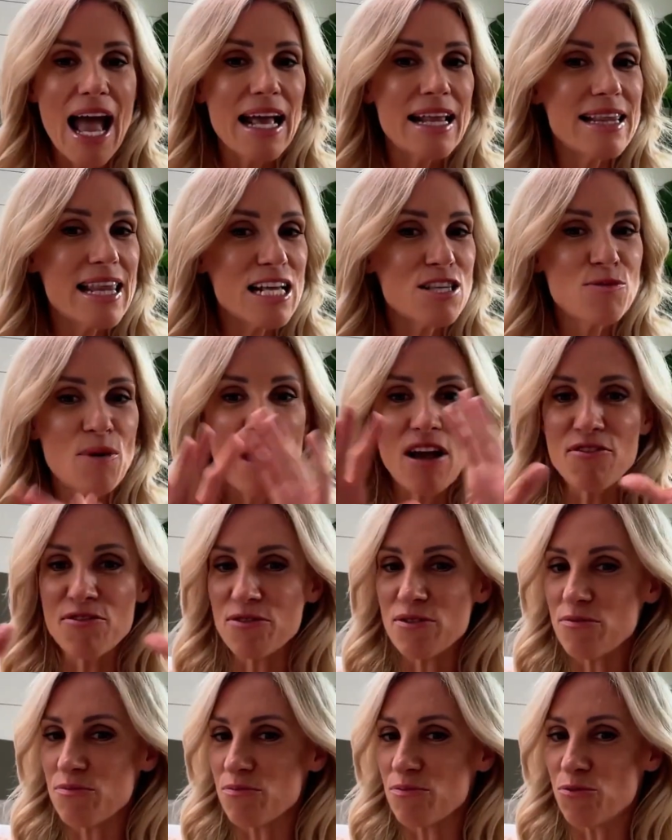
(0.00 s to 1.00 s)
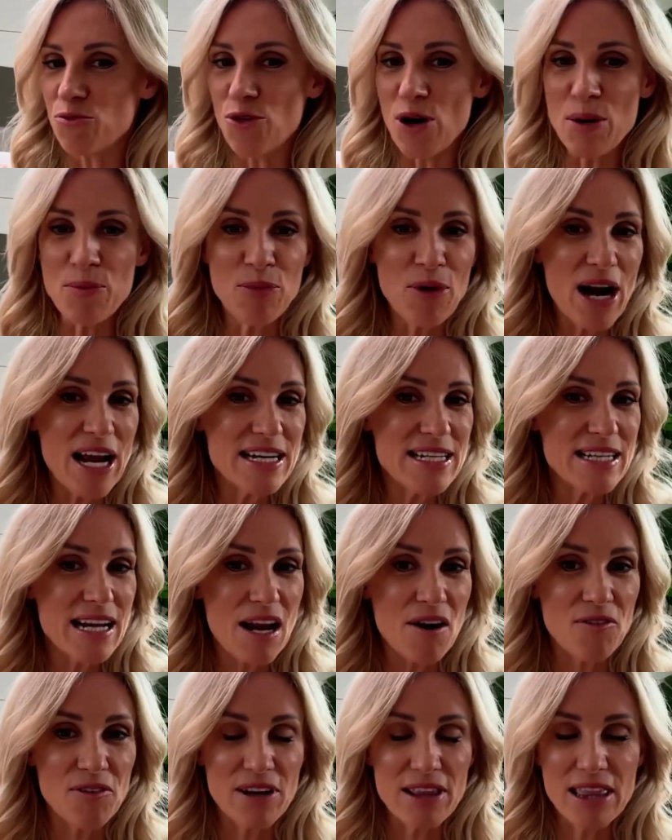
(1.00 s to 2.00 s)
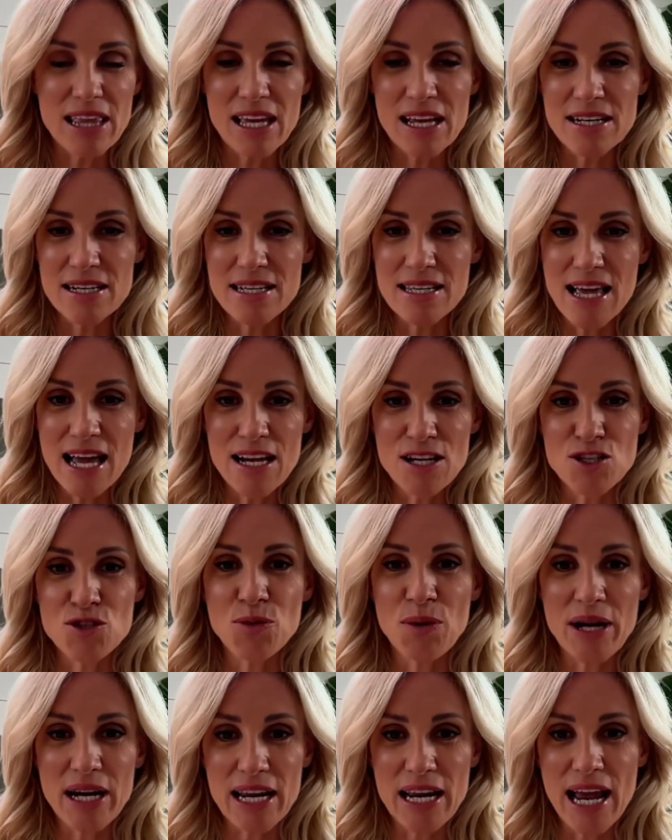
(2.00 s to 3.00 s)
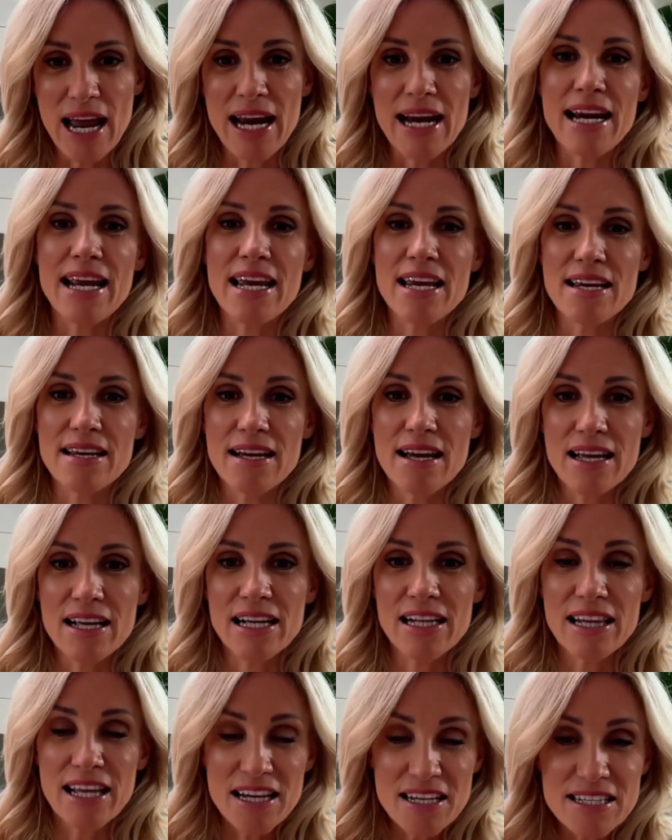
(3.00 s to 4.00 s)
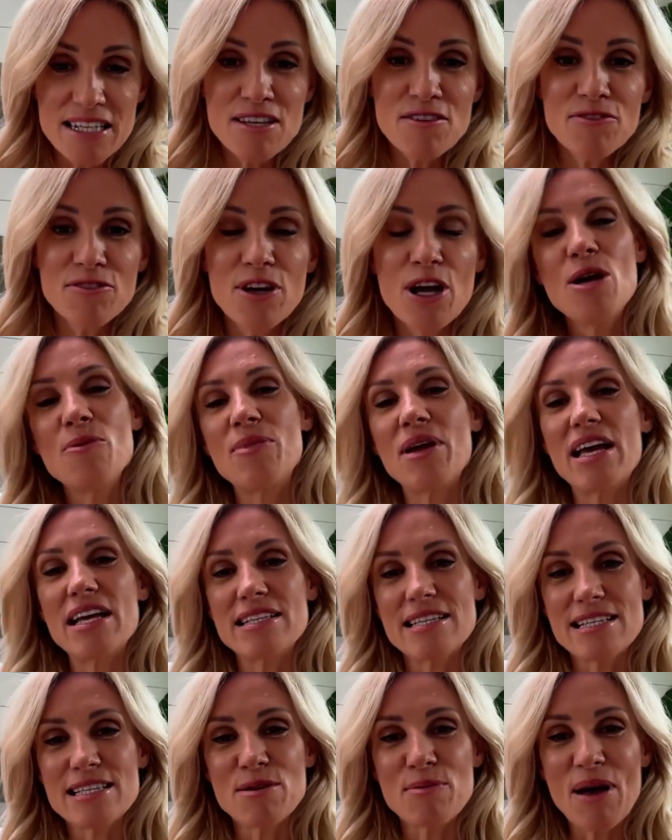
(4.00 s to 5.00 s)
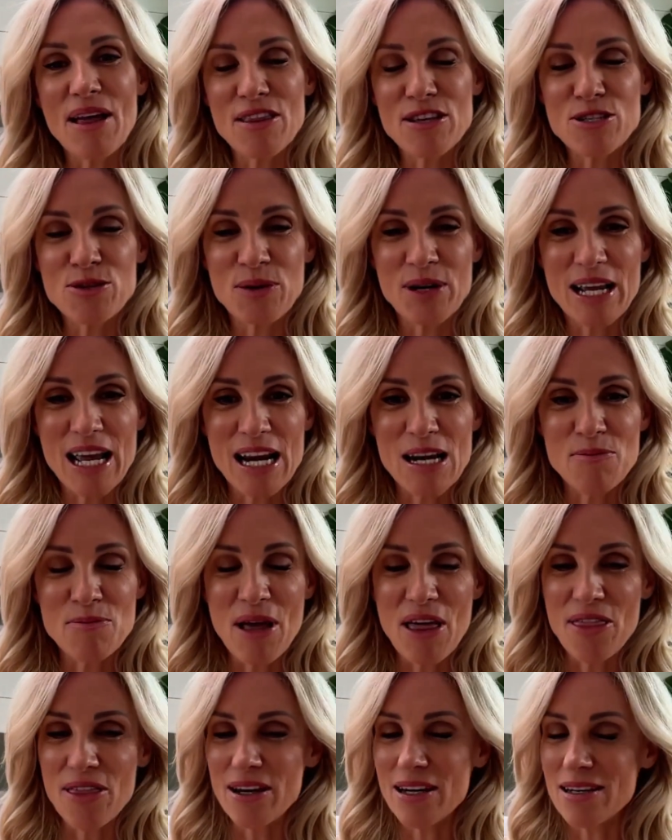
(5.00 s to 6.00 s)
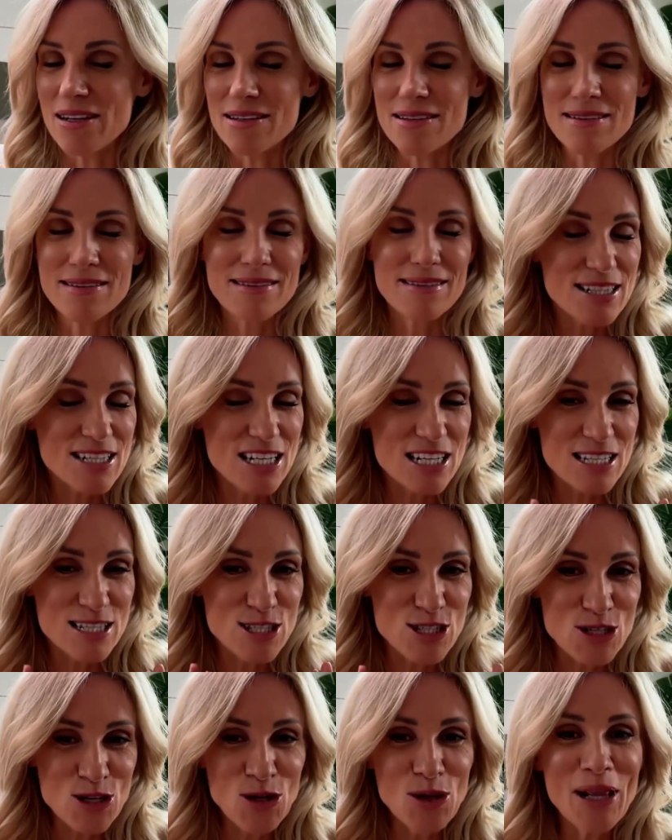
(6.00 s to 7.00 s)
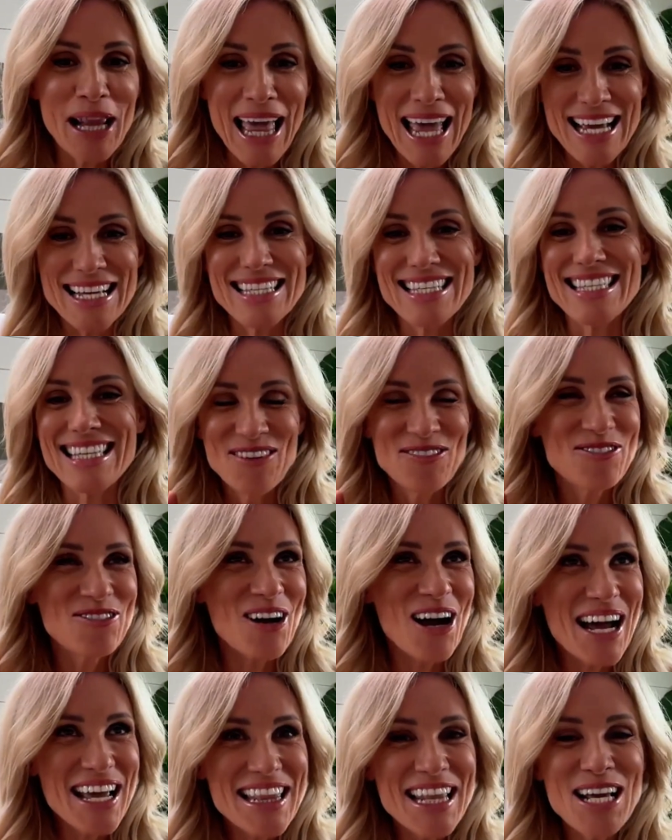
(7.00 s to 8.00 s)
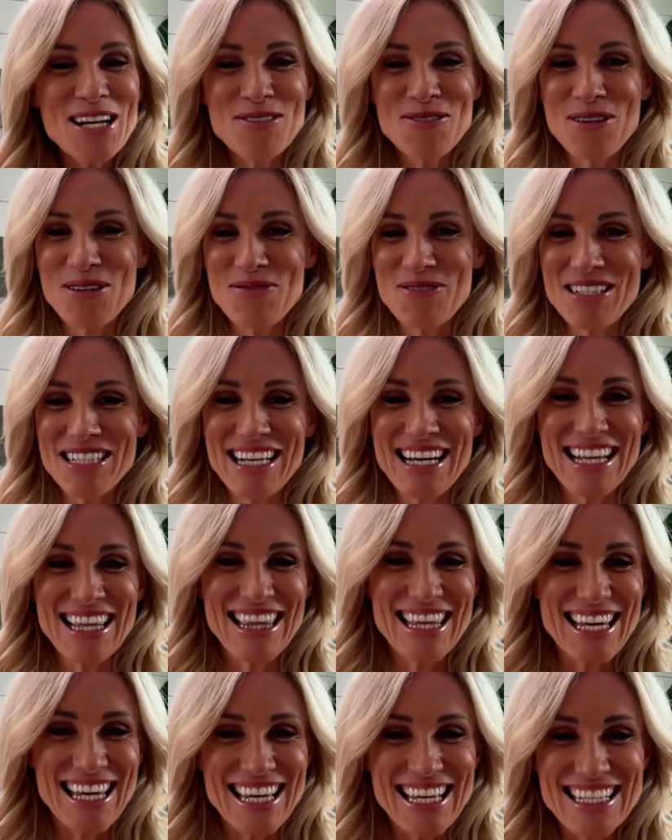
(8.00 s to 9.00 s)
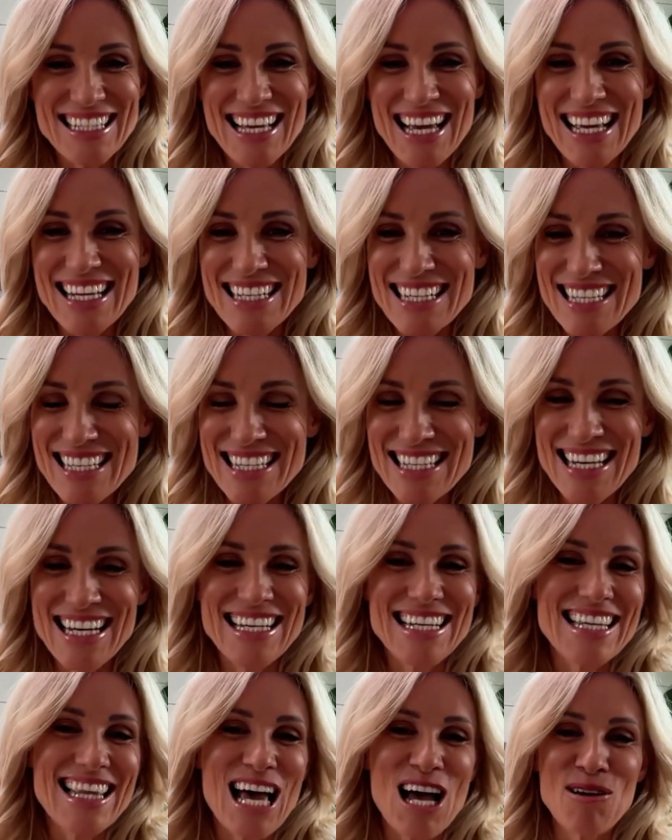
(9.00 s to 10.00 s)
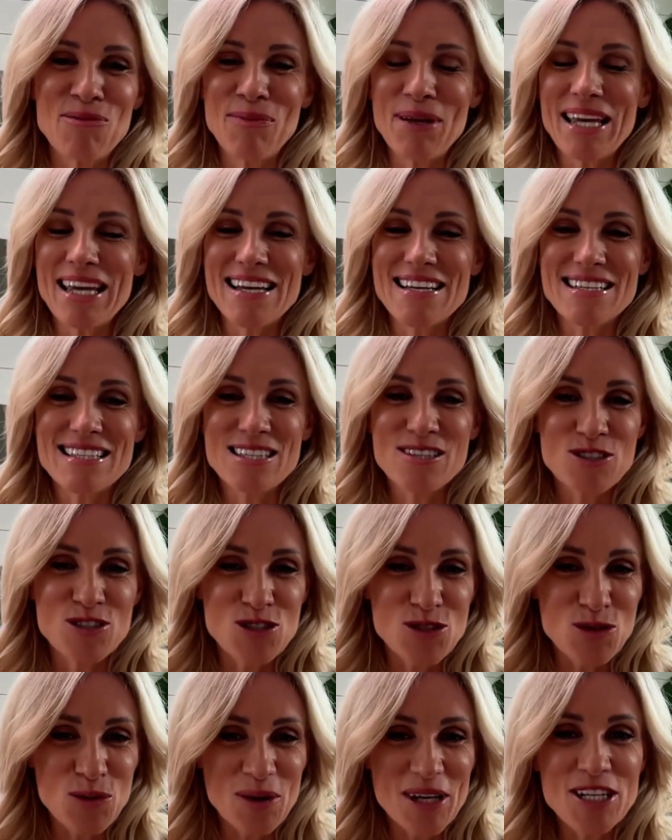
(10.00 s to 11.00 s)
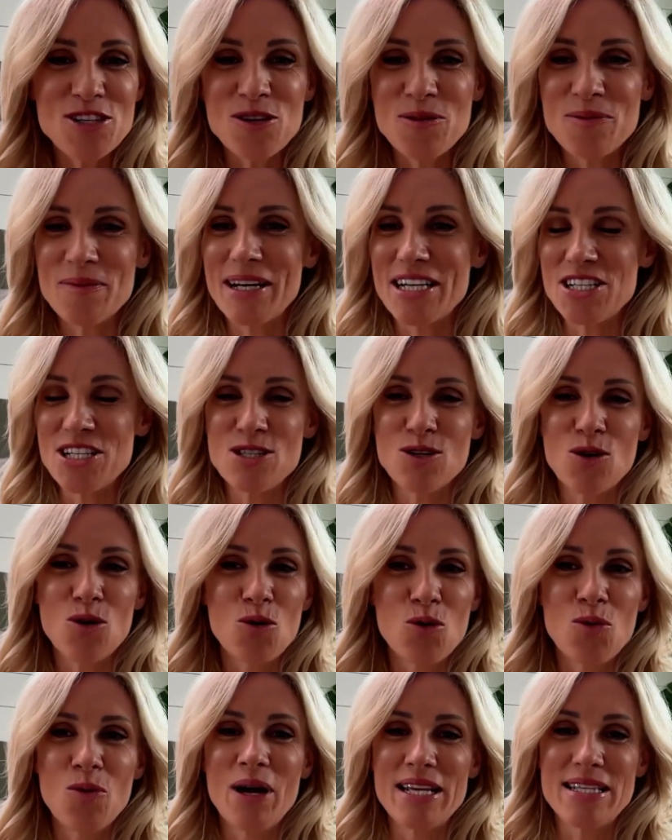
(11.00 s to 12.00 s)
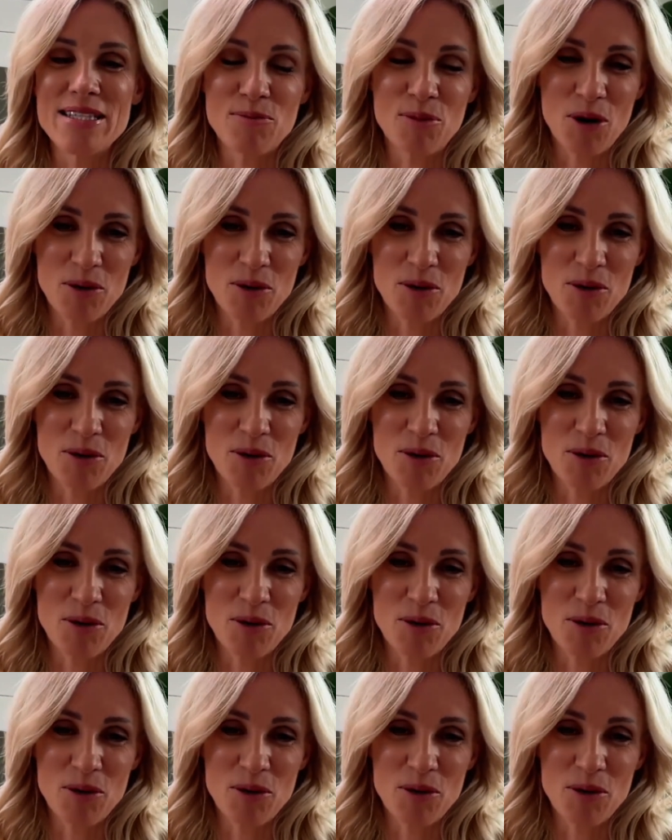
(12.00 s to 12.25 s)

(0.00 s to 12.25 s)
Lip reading: And that's why I've rebranded everything under that 2080 collective, because it's about the 2080 method, and just do less, find that 20% of things and just stick to that, because doing too much is always the